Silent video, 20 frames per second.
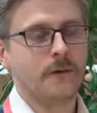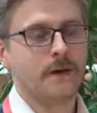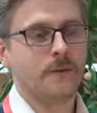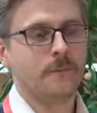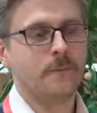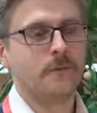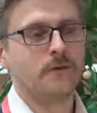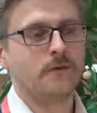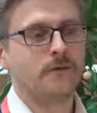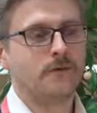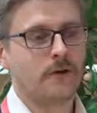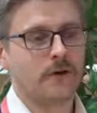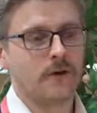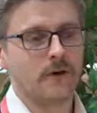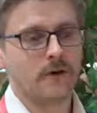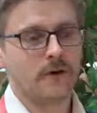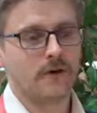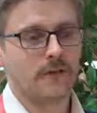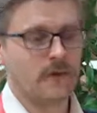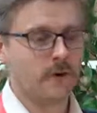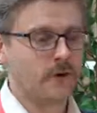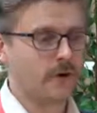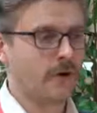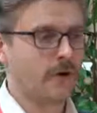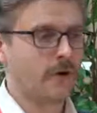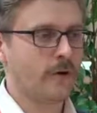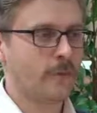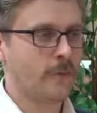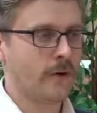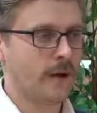people or
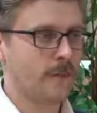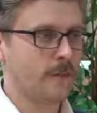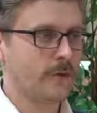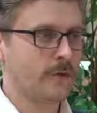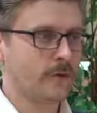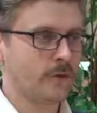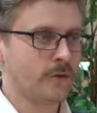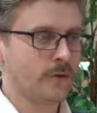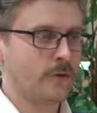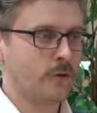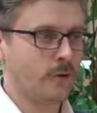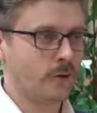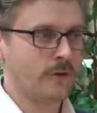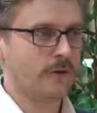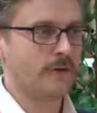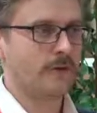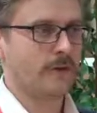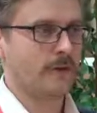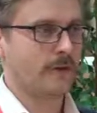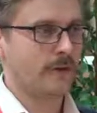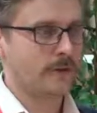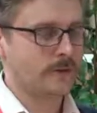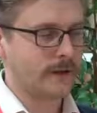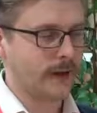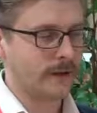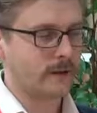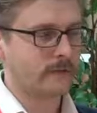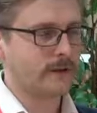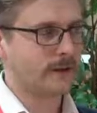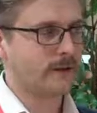photo people to do
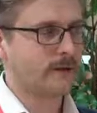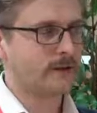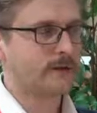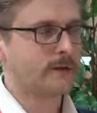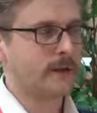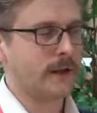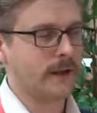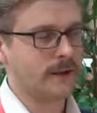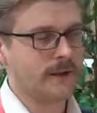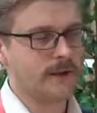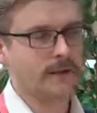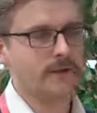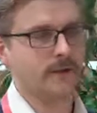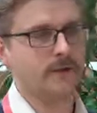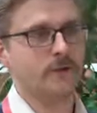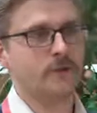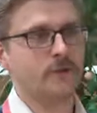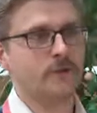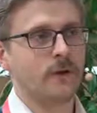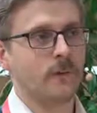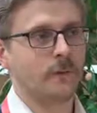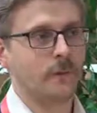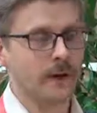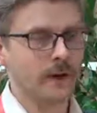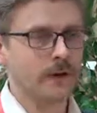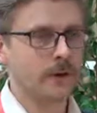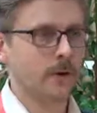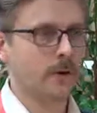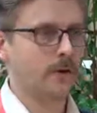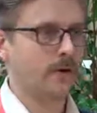like little edits to the
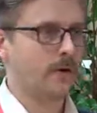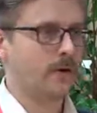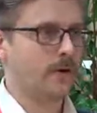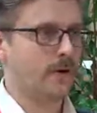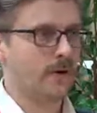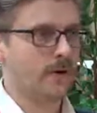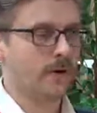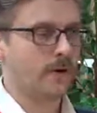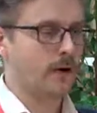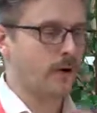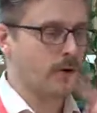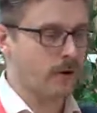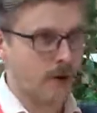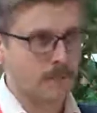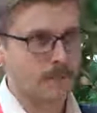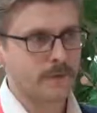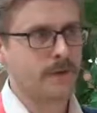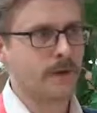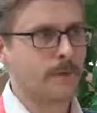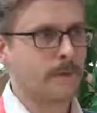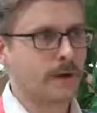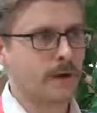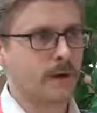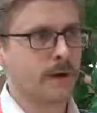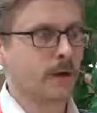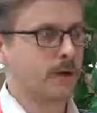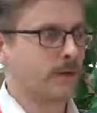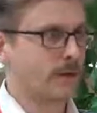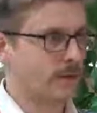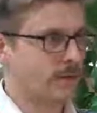picture or crop the
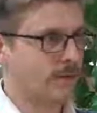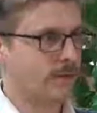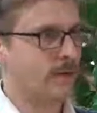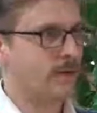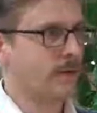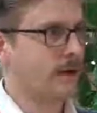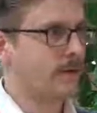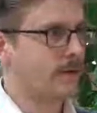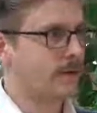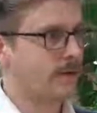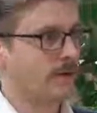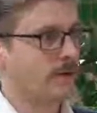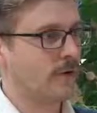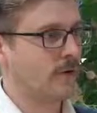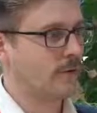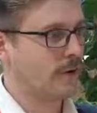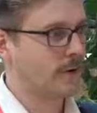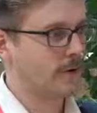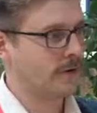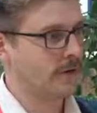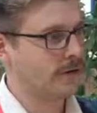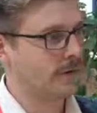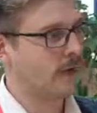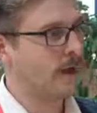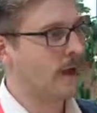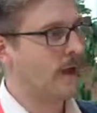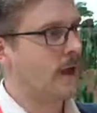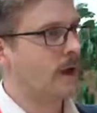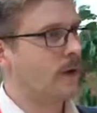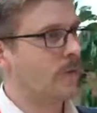picture and so on and so forth. And
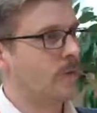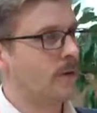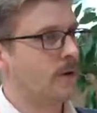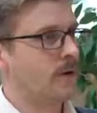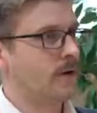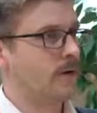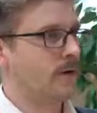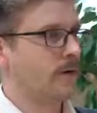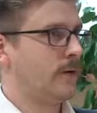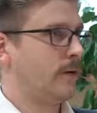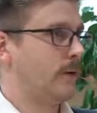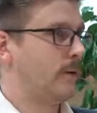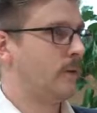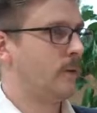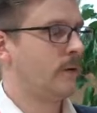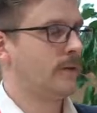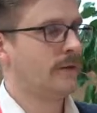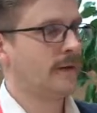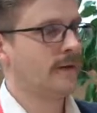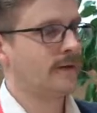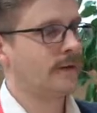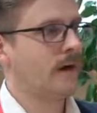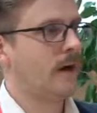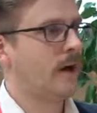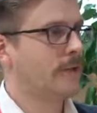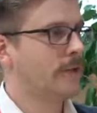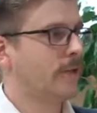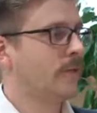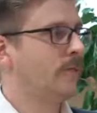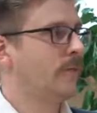this
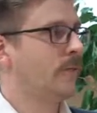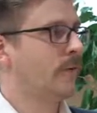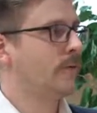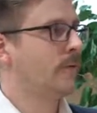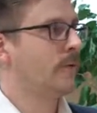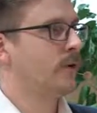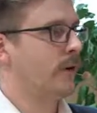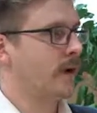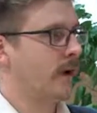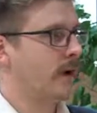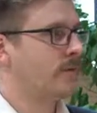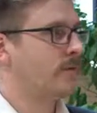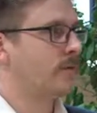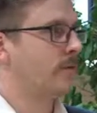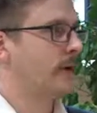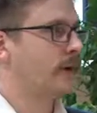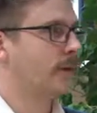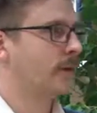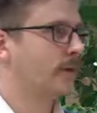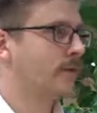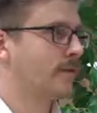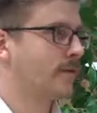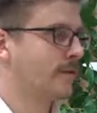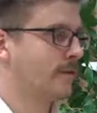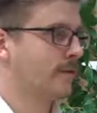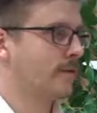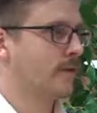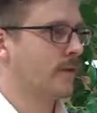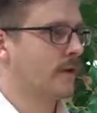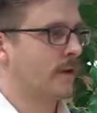autumn we will have like
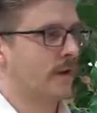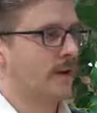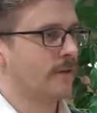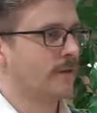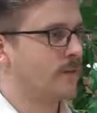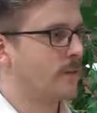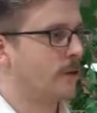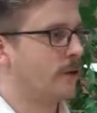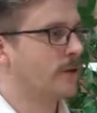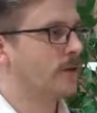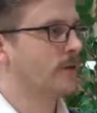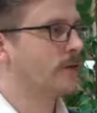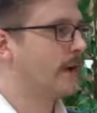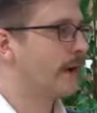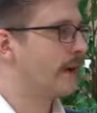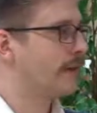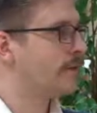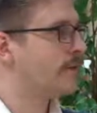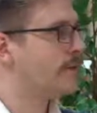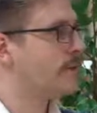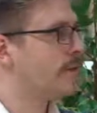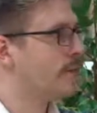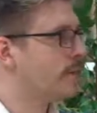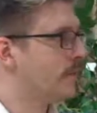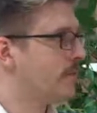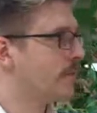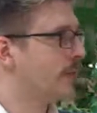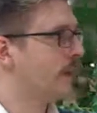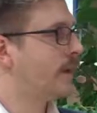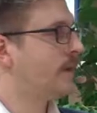a small class
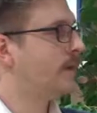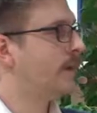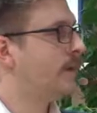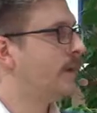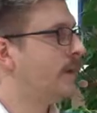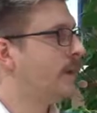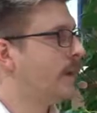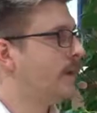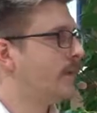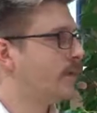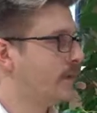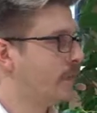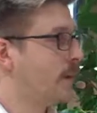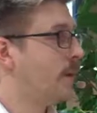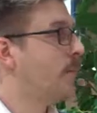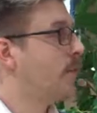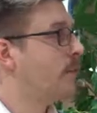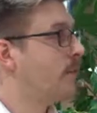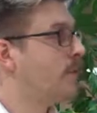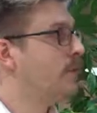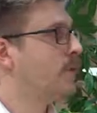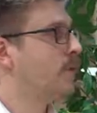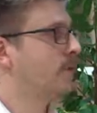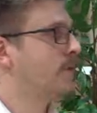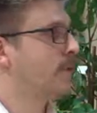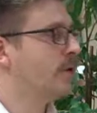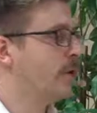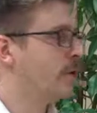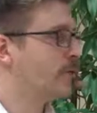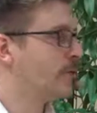of that. So maybe we'll
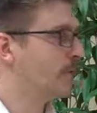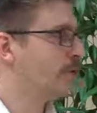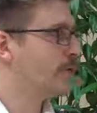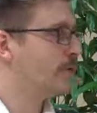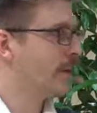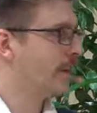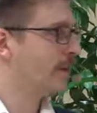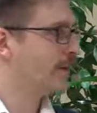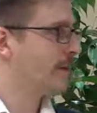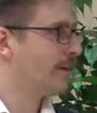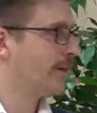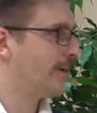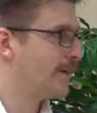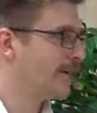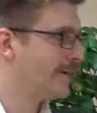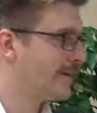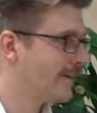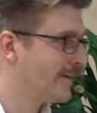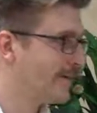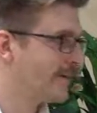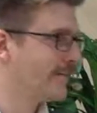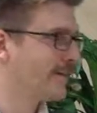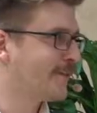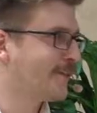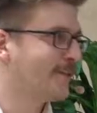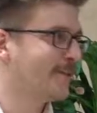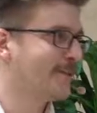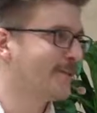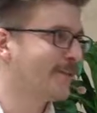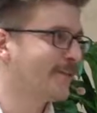go to TikTok
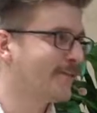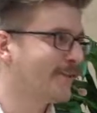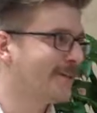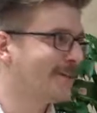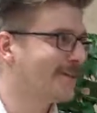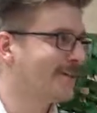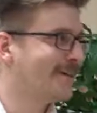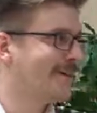soon as well.